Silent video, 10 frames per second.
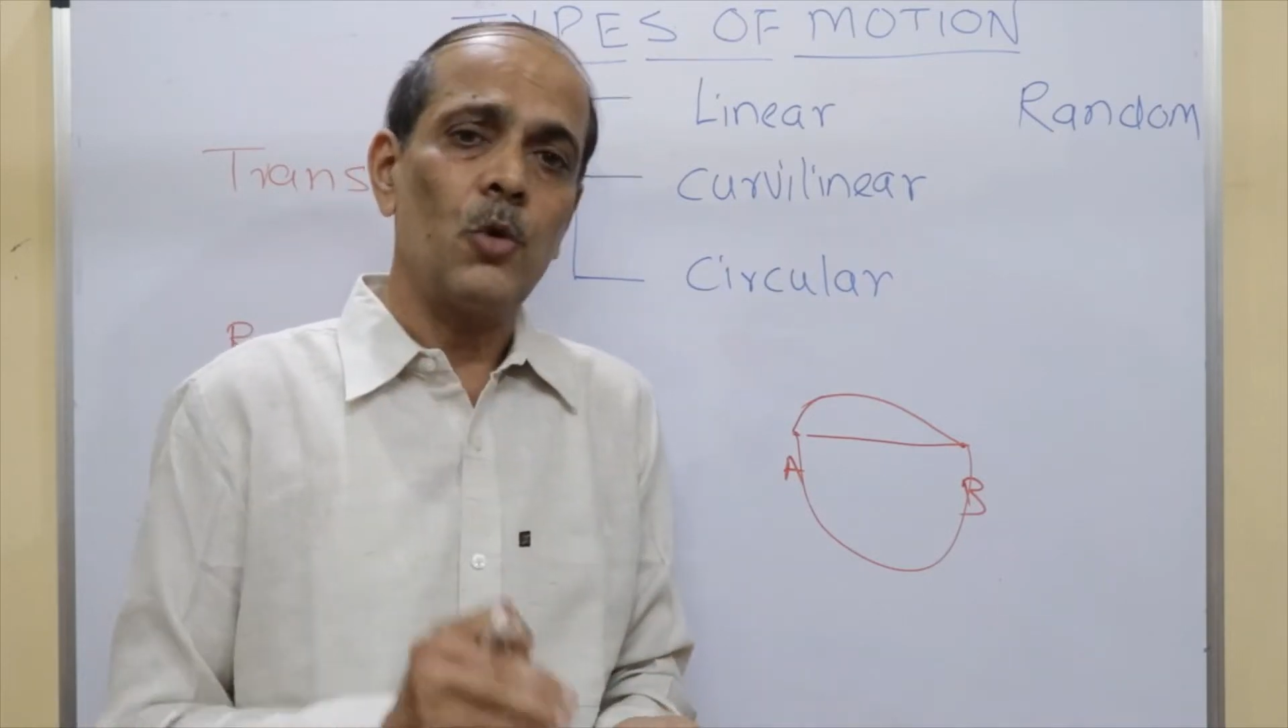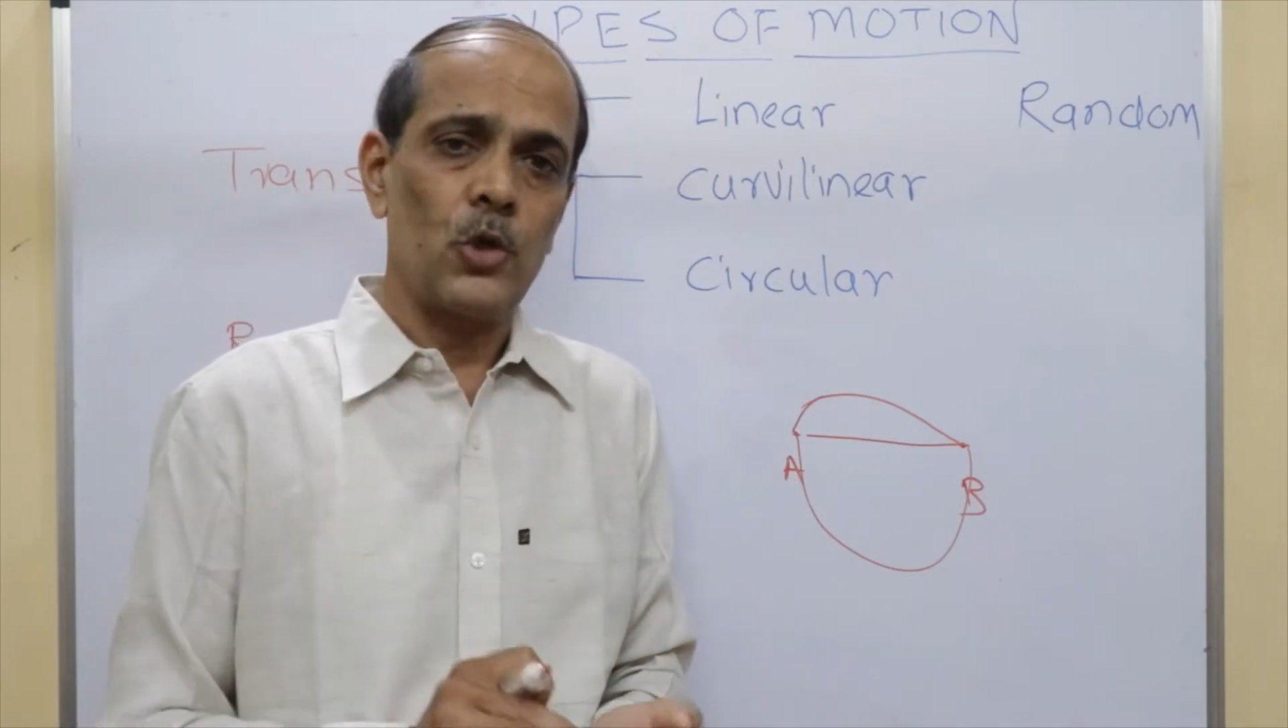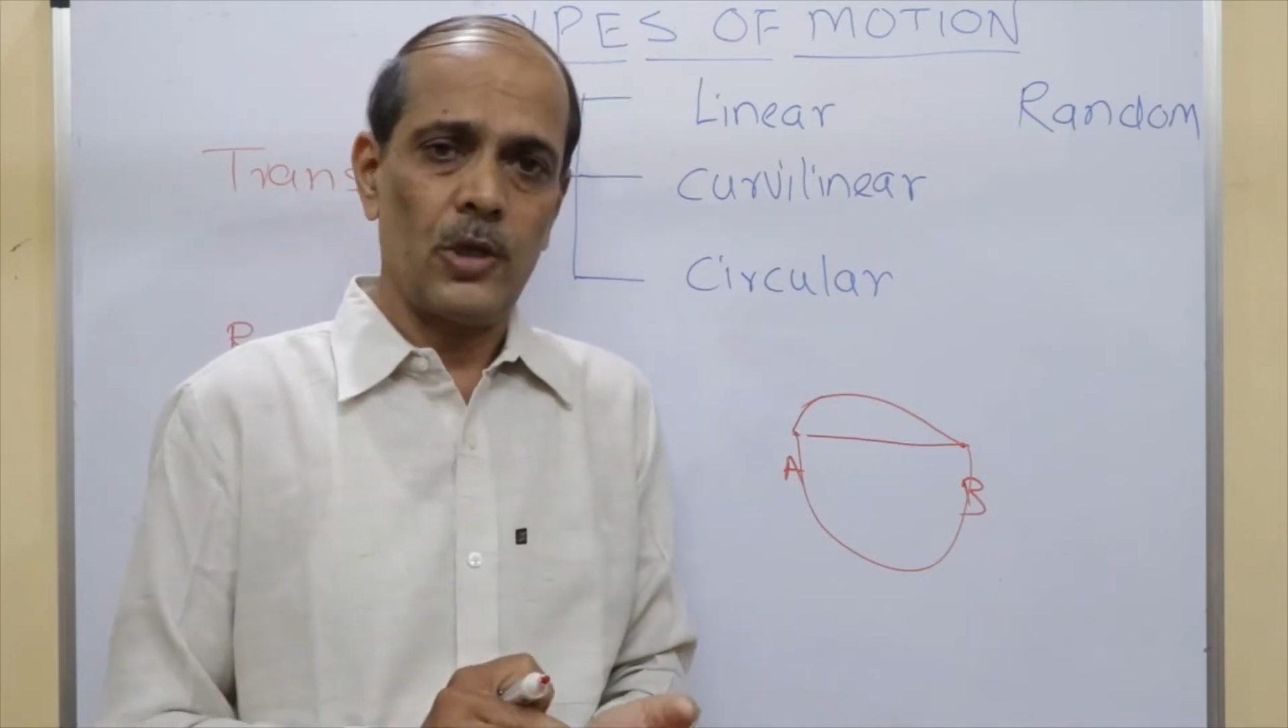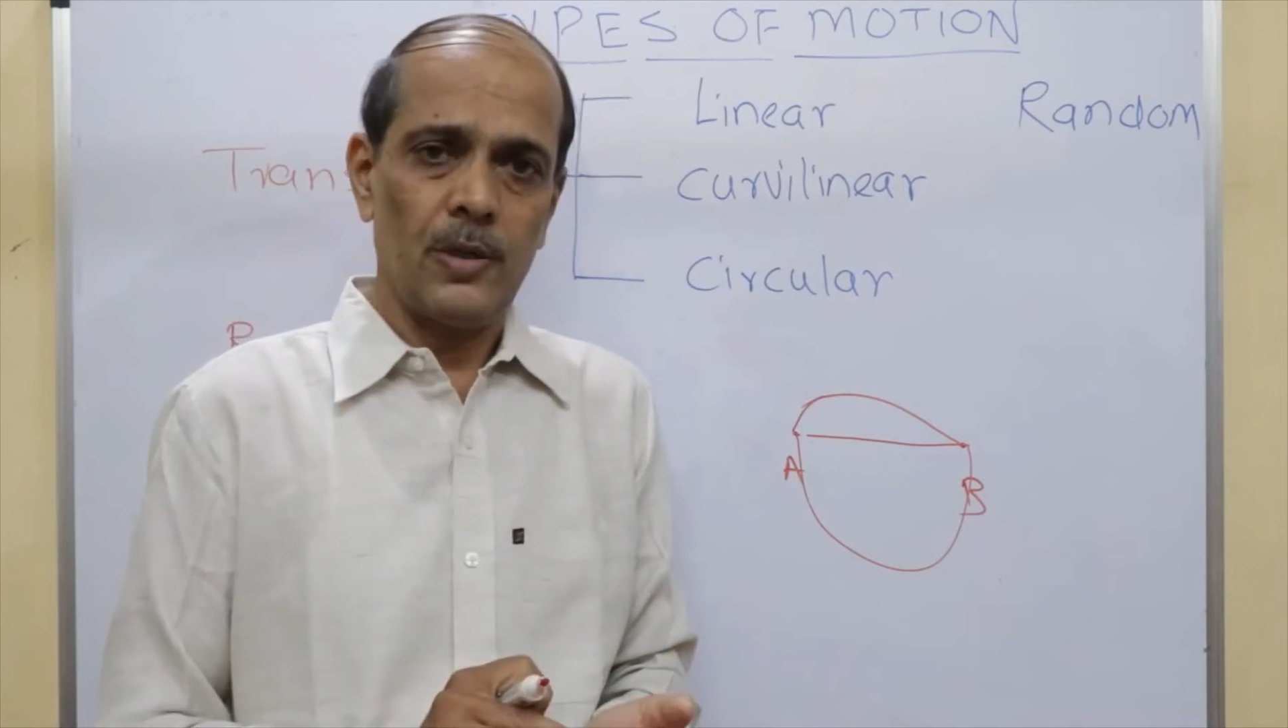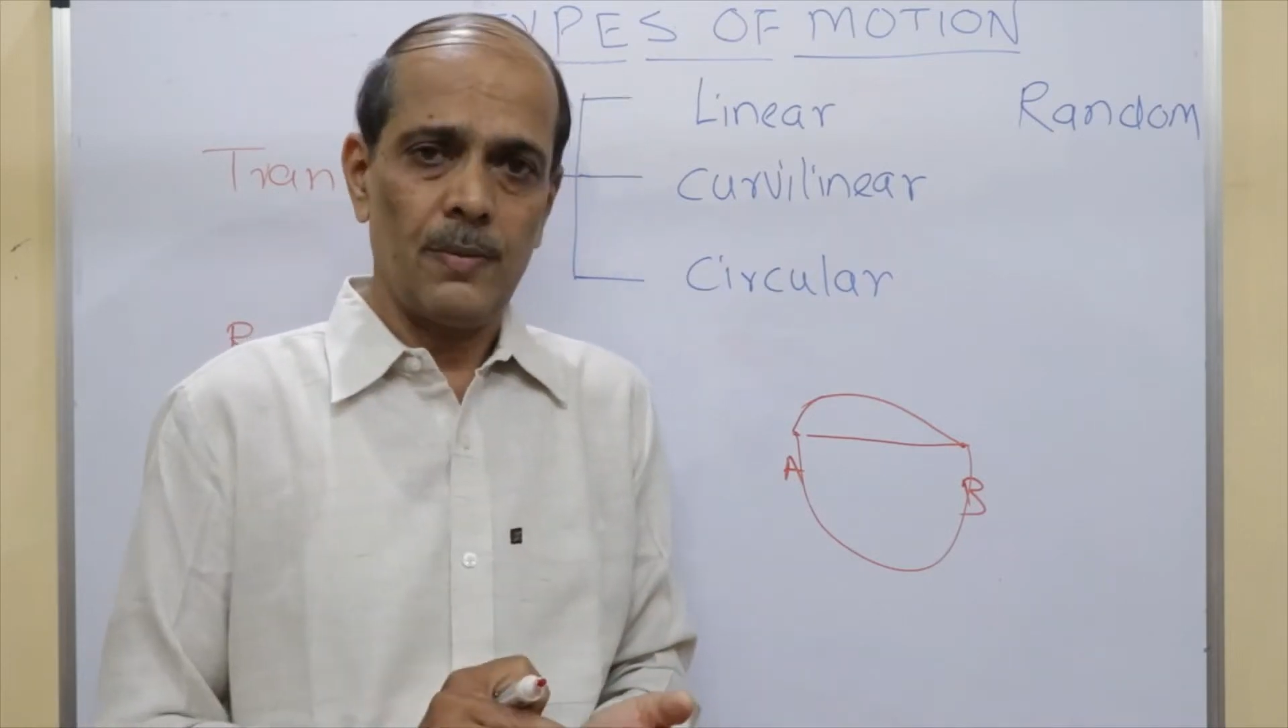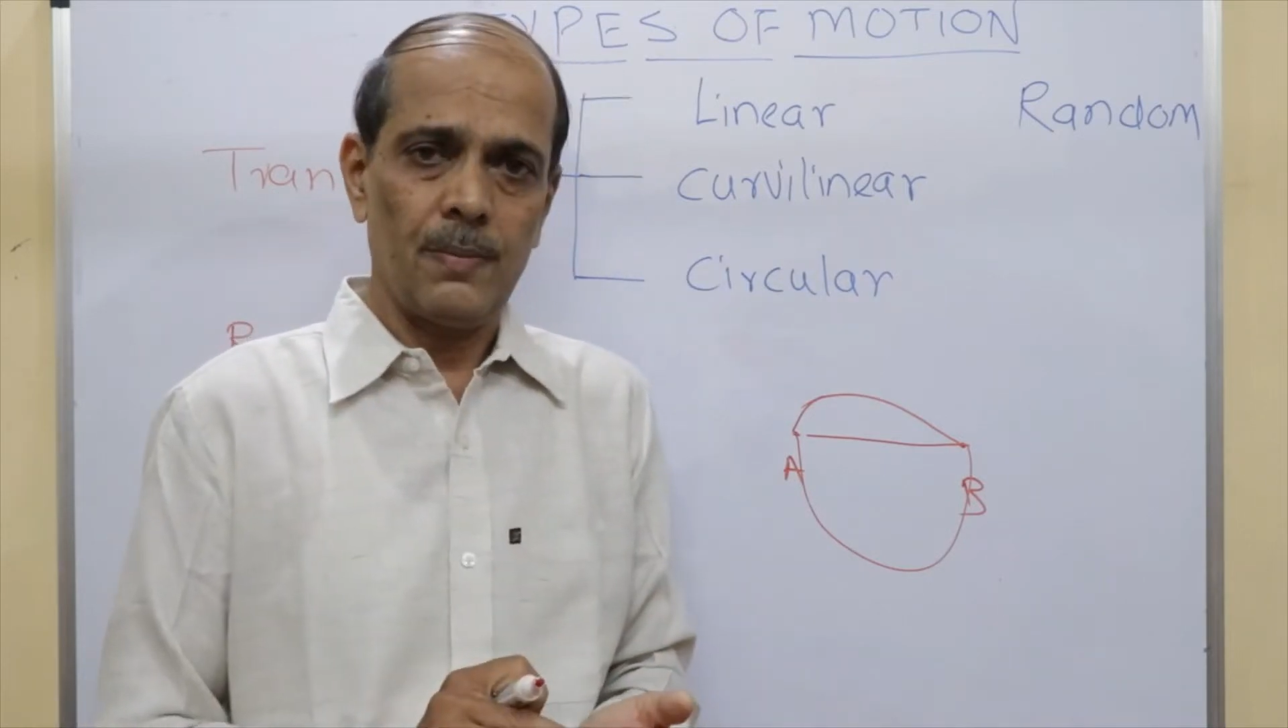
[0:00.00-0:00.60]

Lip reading: motion.